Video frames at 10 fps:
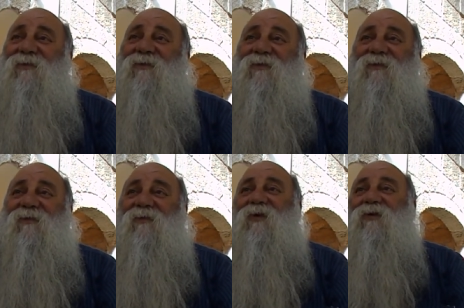You know?
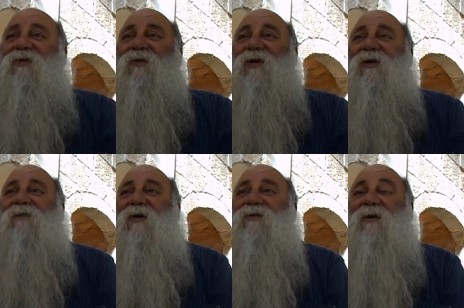Including Napoleon.
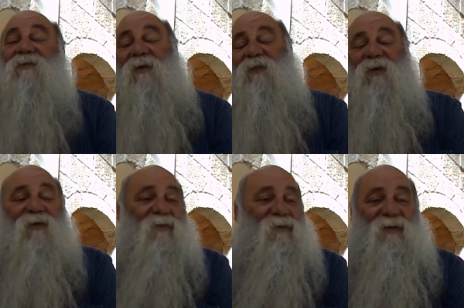About
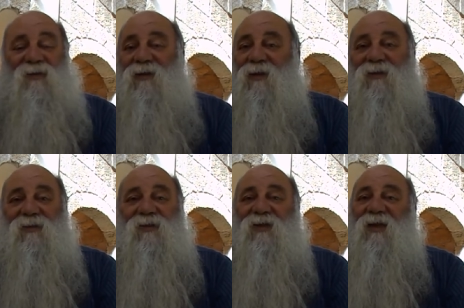Napoleon and
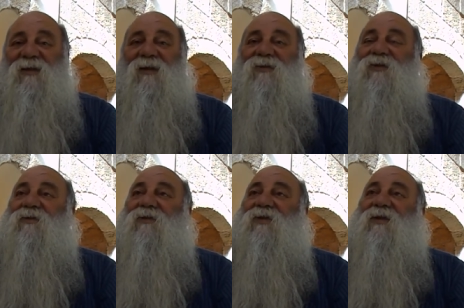Caesar,
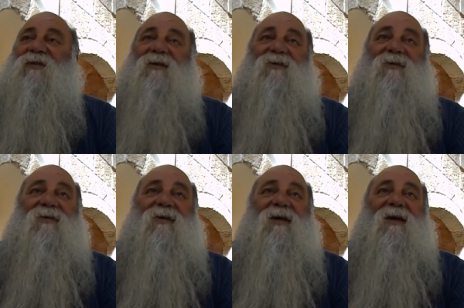Julius Caesar,
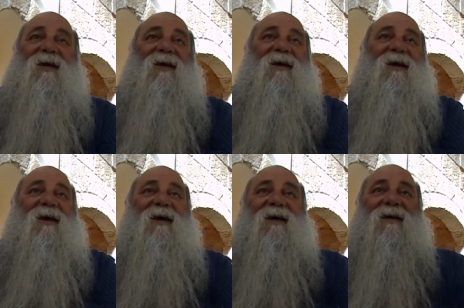and uh,
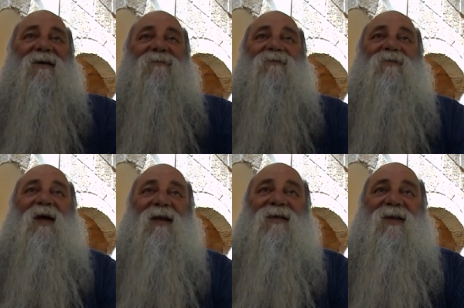
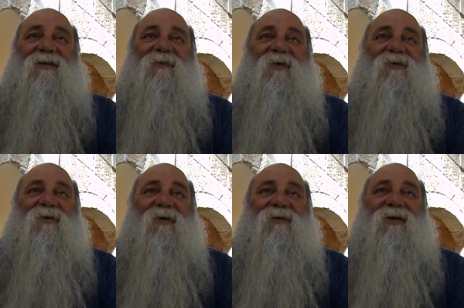Alexander
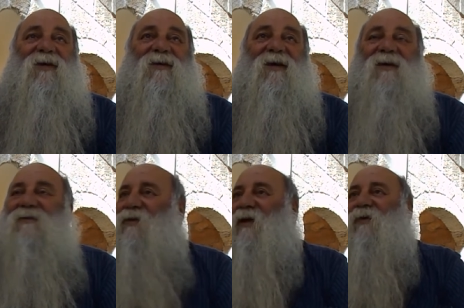McDon and
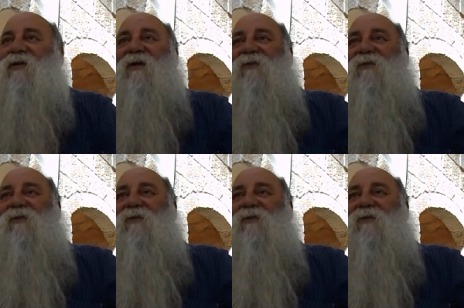uh, name it,